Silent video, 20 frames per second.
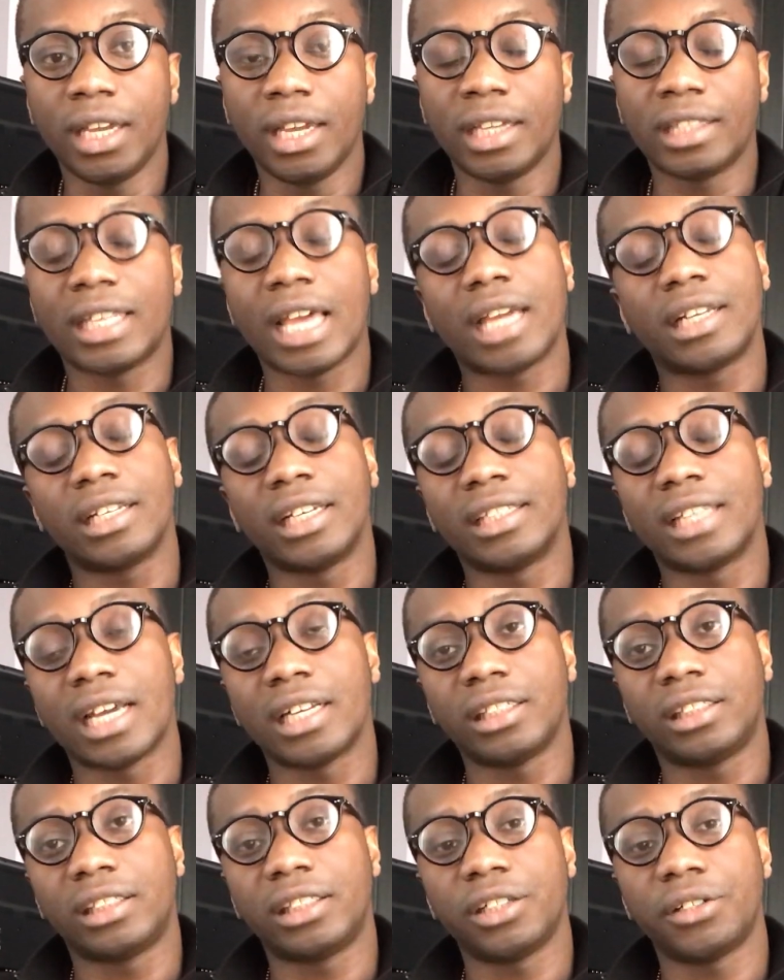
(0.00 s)
and
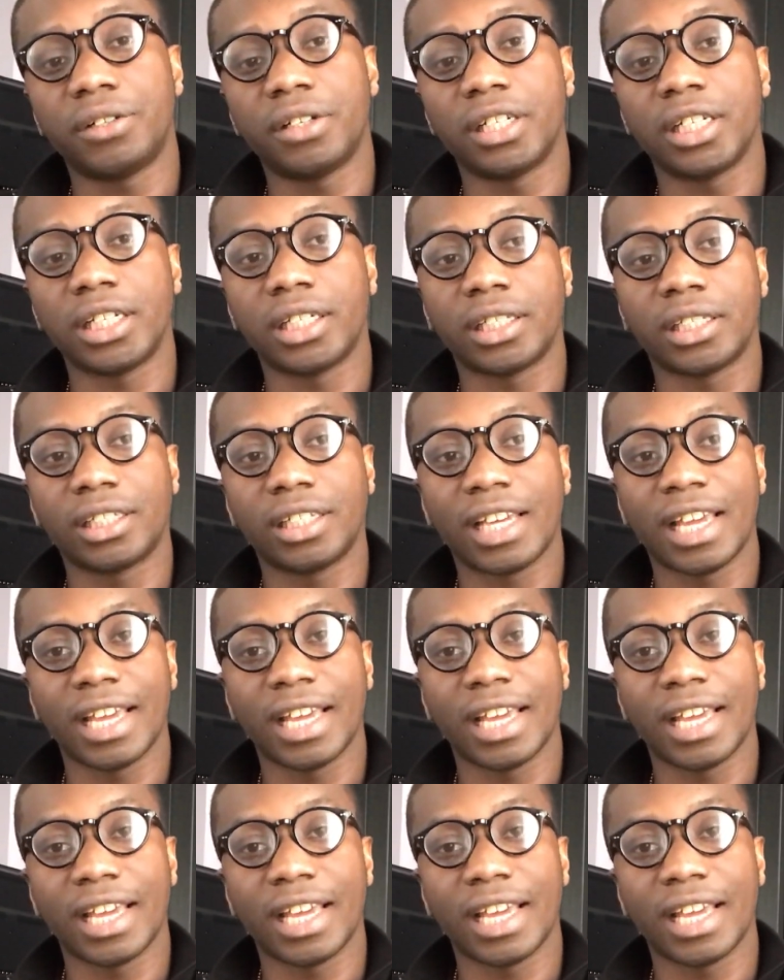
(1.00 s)
that is tyranny.